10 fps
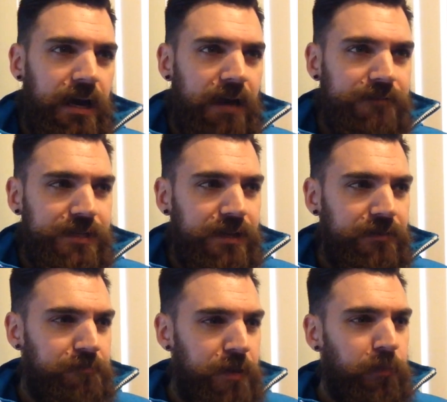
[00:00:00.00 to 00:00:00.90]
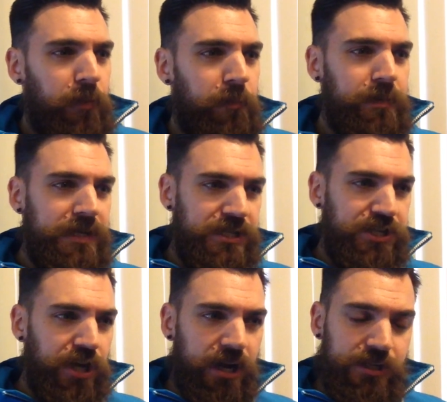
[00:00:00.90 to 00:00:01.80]
I've seen people be
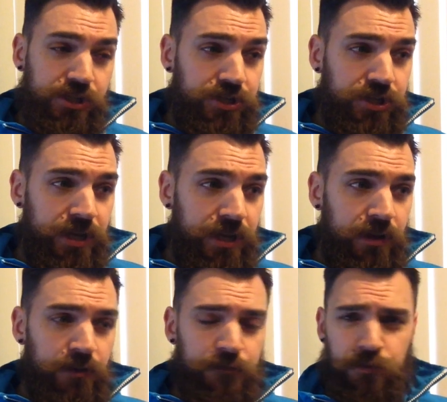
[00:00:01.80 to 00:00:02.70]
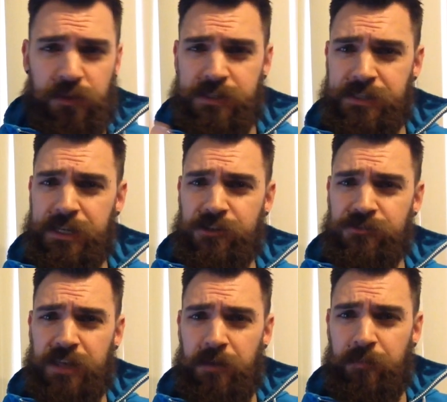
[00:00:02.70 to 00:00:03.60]
judged for the
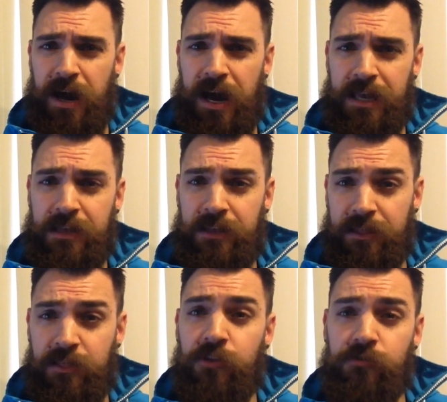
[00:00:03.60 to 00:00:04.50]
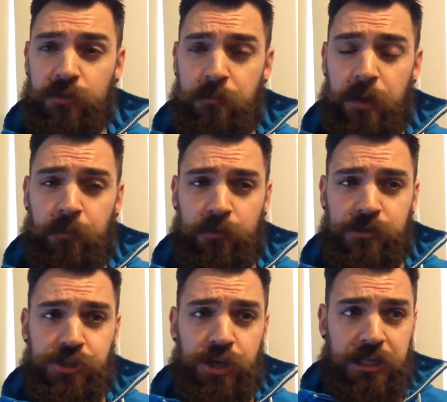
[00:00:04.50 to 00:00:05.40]
sneakers they buy. Like literally people
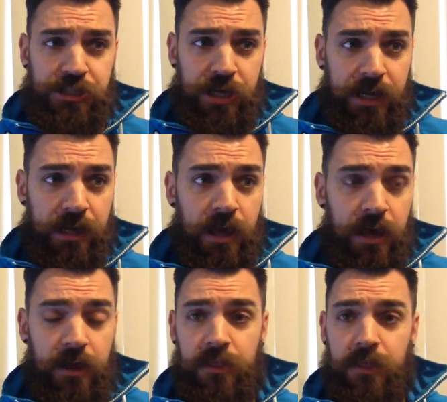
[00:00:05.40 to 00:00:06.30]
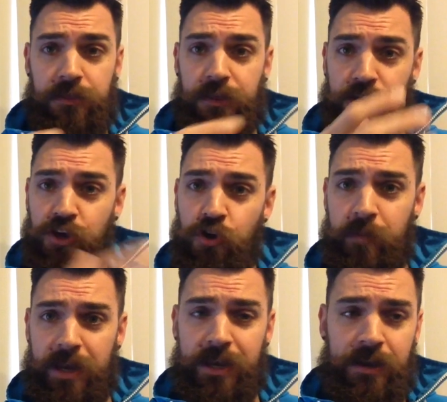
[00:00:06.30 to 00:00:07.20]
are judging the
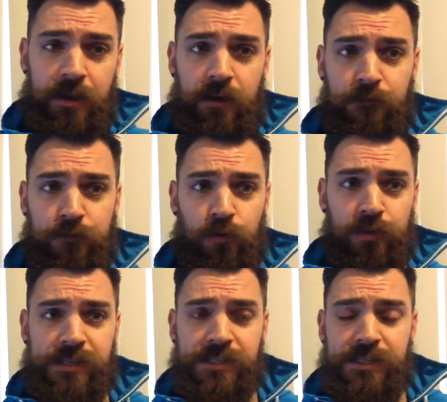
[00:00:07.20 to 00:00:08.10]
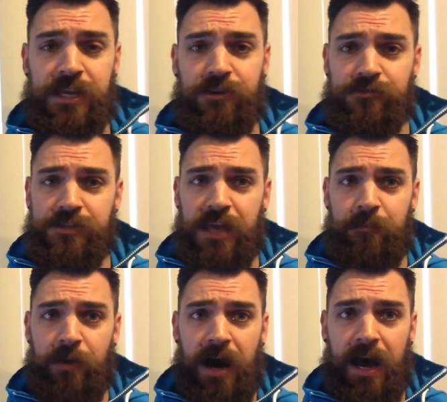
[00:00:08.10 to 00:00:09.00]
human for the sneakers
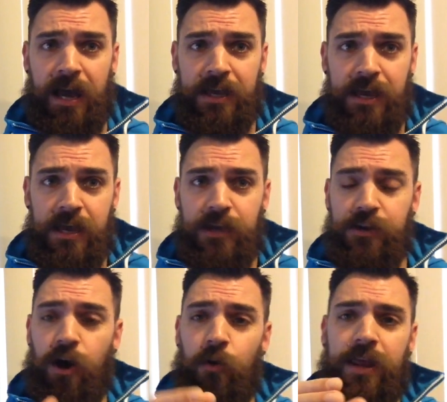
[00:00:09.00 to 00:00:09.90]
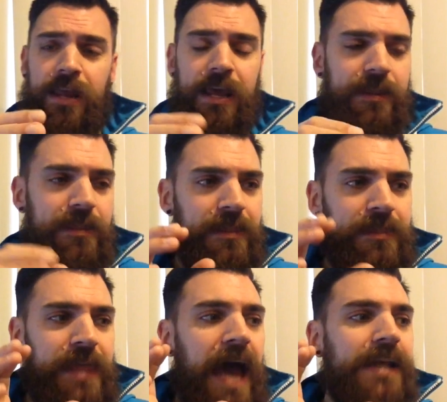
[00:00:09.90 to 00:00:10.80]
they buy. You know, and, and
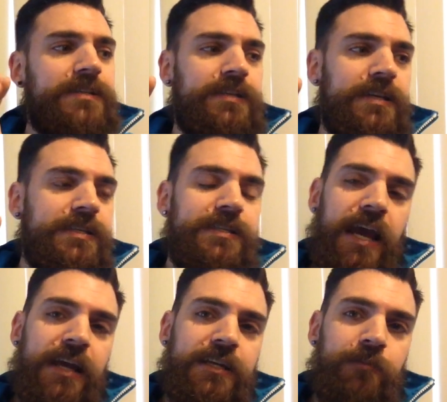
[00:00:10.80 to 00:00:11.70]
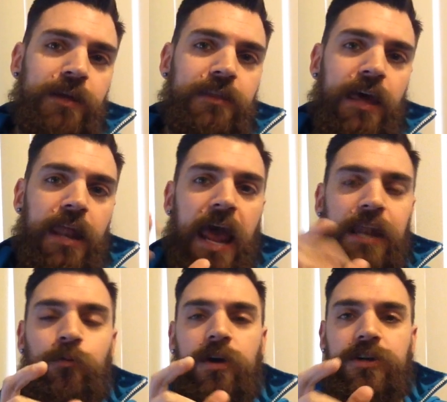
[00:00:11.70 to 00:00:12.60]
that is insane to me that
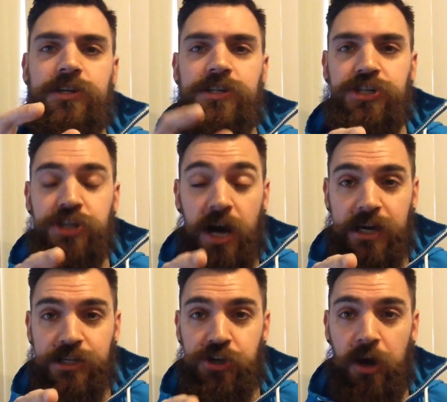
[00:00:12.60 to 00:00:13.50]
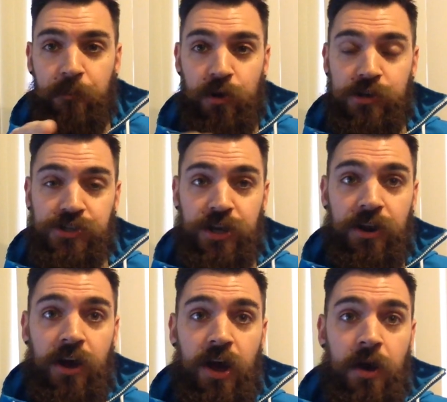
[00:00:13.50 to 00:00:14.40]
anyone could judge a person